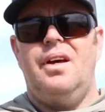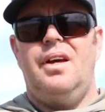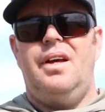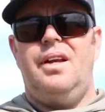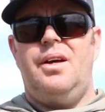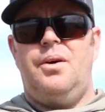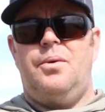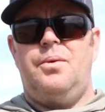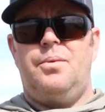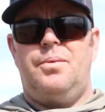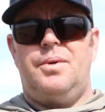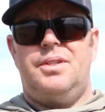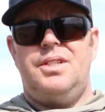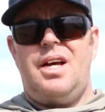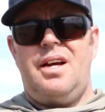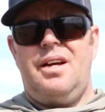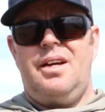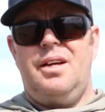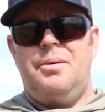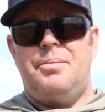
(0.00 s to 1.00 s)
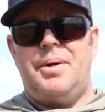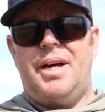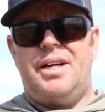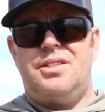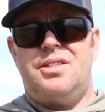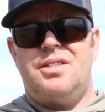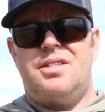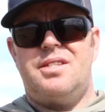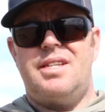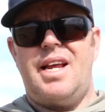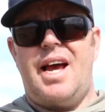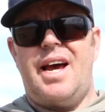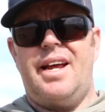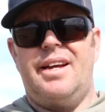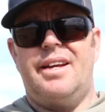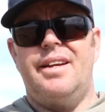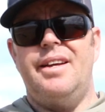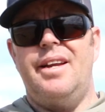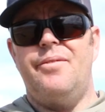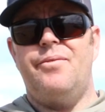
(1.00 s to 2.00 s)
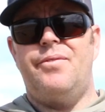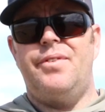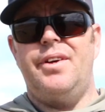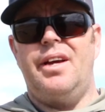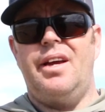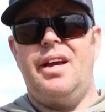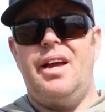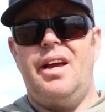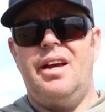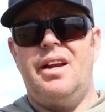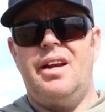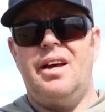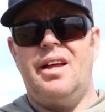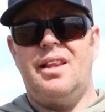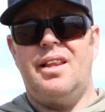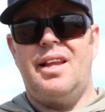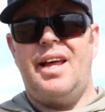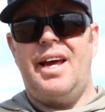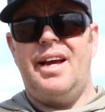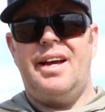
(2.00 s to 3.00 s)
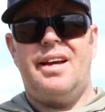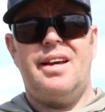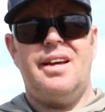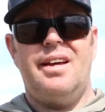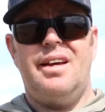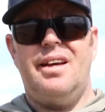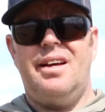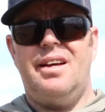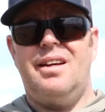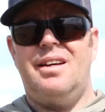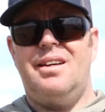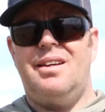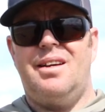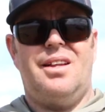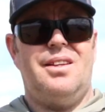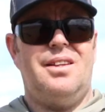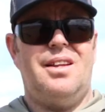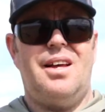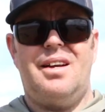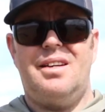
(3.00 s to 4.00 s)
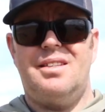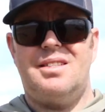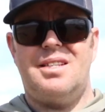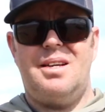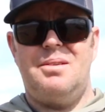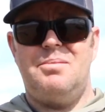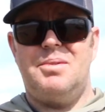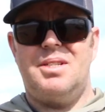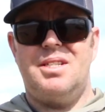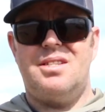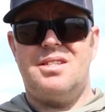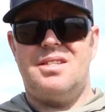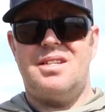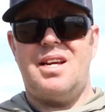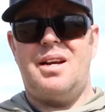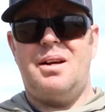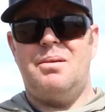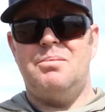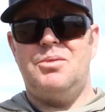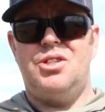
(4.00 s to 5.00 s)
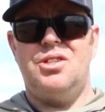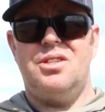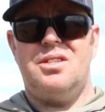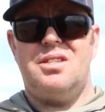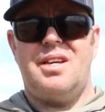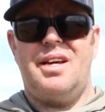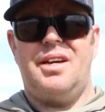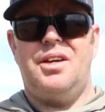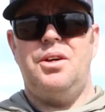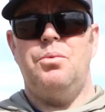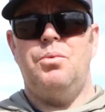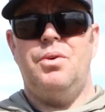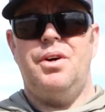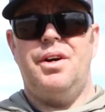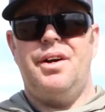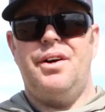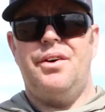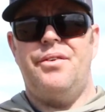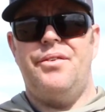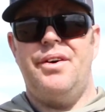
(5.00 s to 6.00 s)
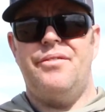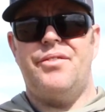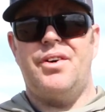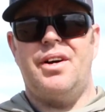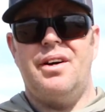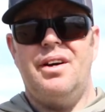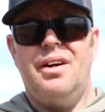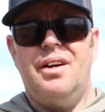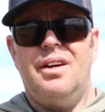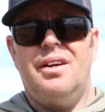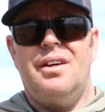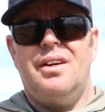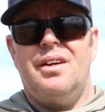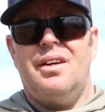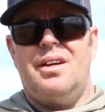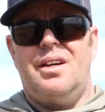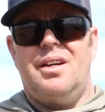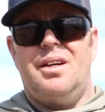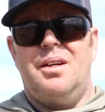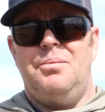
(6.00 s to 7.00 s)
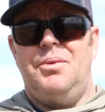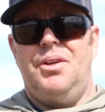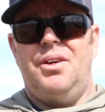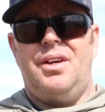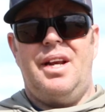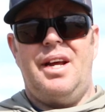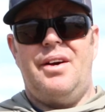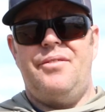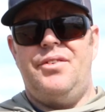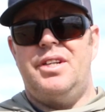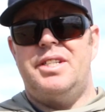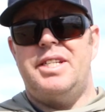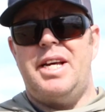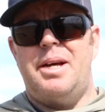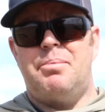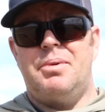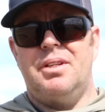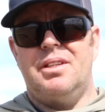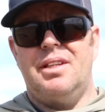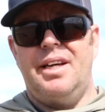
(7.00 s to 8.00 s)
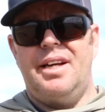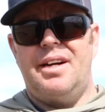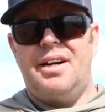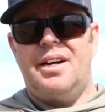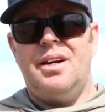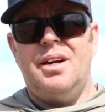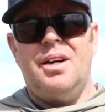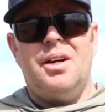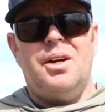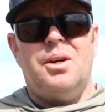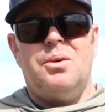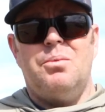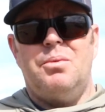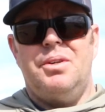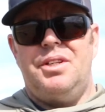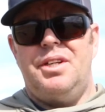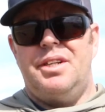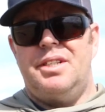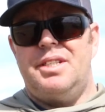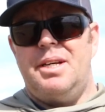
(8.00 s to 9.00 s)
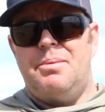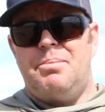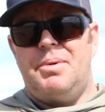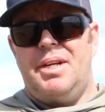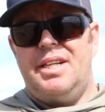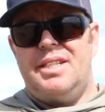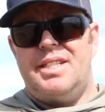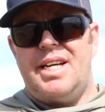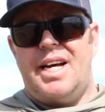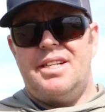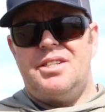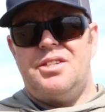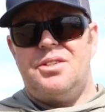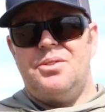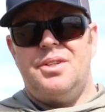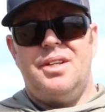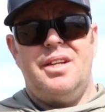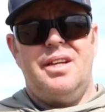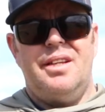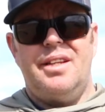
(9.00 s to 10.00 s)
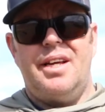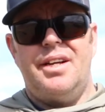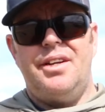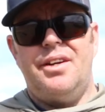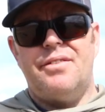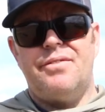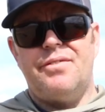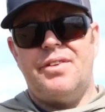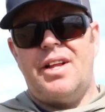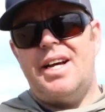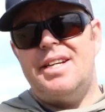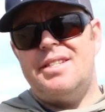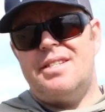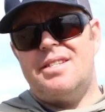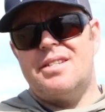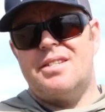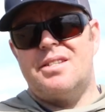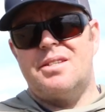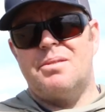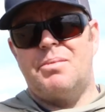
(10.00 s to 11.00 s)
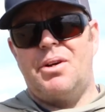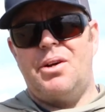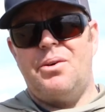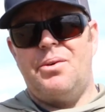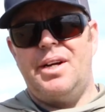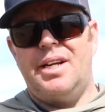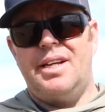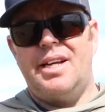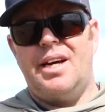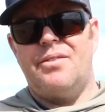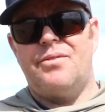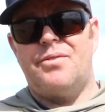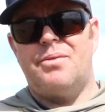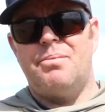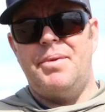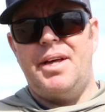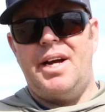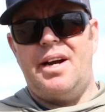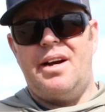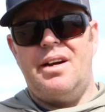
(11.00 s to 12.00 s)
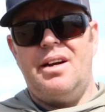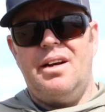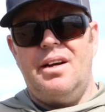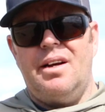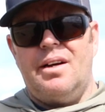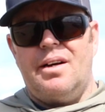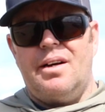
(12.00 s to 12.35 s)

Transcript: And now when we're talking about just static nymphing in a lake, a lot of times it's set up just like you would in a river. You can have your tapered leader with your tippet attached to it and then your fly system going down from there.